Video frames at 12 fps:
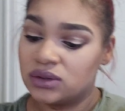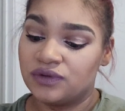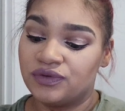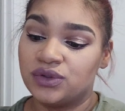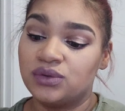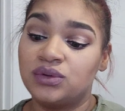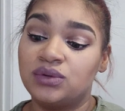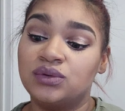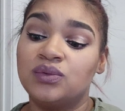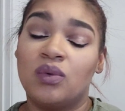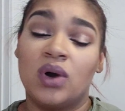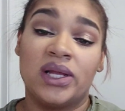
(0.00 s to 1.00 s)
And those of you
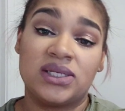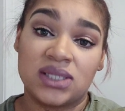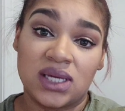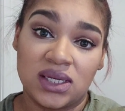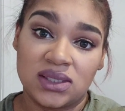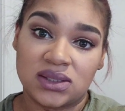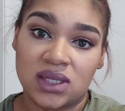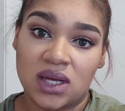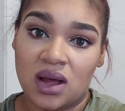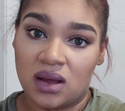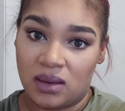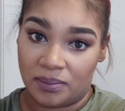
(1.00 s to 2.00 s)
who want it,
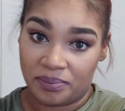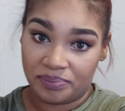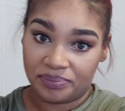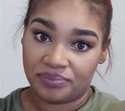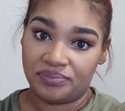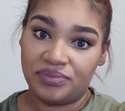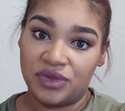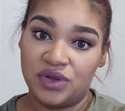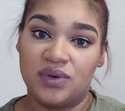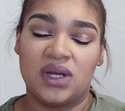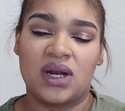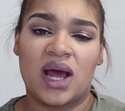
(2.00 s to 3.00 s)
um,
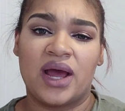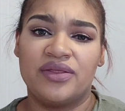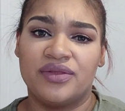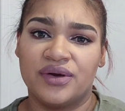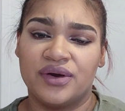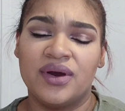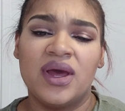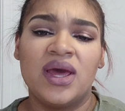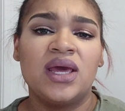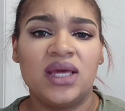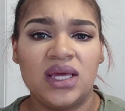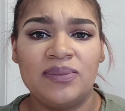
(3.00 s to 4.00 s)
you can either
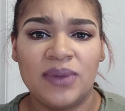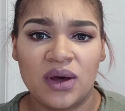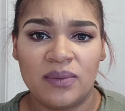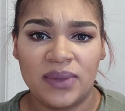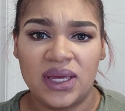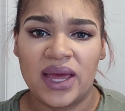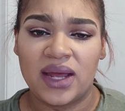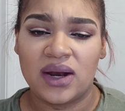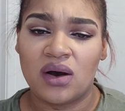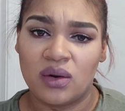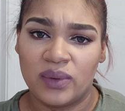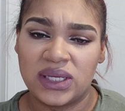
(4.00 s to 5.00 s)
email me
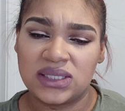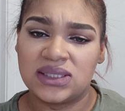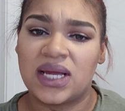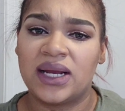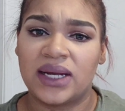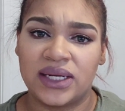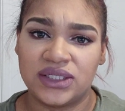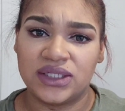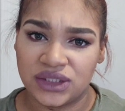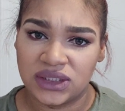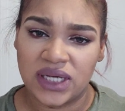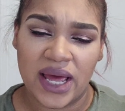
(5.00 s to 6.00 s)
at
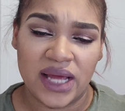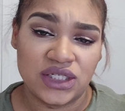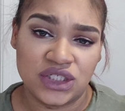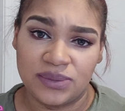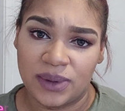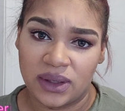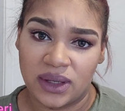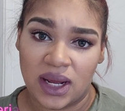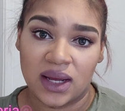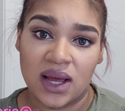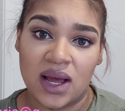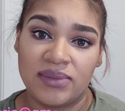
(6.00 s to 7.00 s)
always.nygeria at
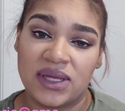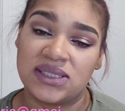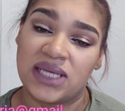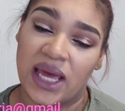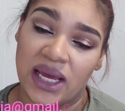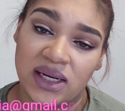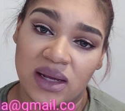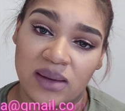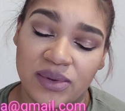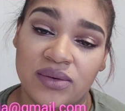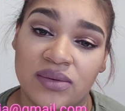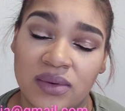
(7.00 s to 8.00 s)
gmail.com. That's A
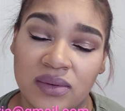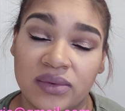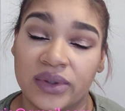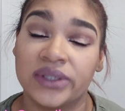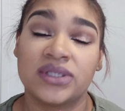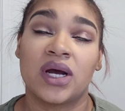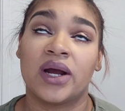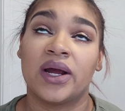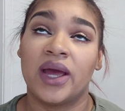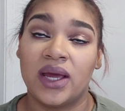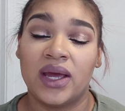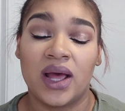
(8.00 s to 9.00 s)
W or
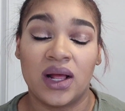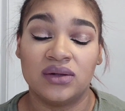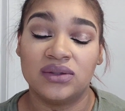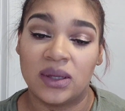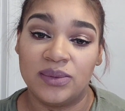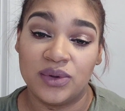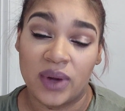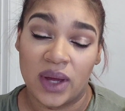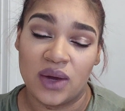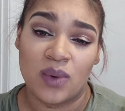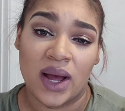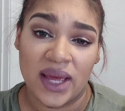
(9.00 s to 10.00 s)
sorry, A L W
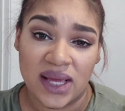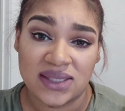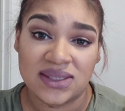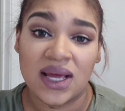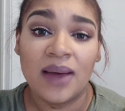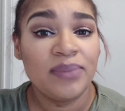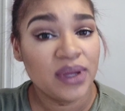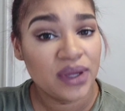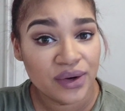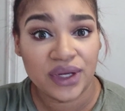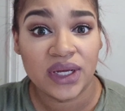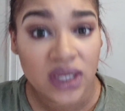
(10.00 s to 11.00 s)
A Y S
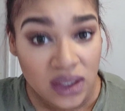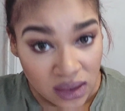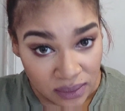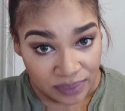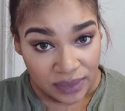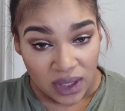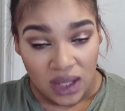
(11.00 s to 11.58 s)
period